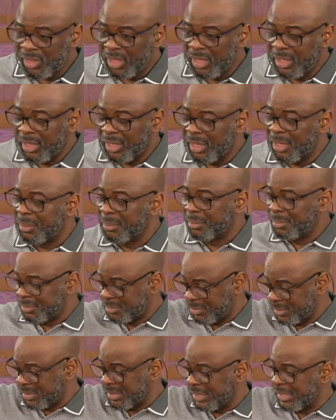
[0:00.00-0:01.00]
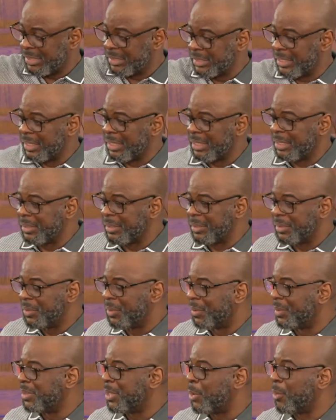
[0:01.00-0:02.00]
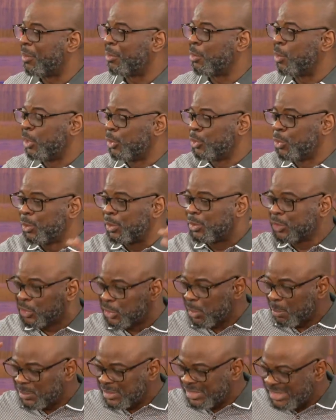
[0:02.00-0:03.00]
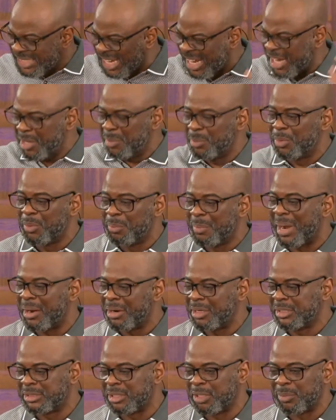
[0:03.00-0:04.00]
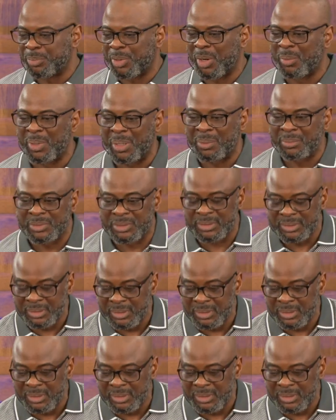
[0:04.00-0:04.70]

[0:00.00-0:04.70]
they were going through some terrible marital problems.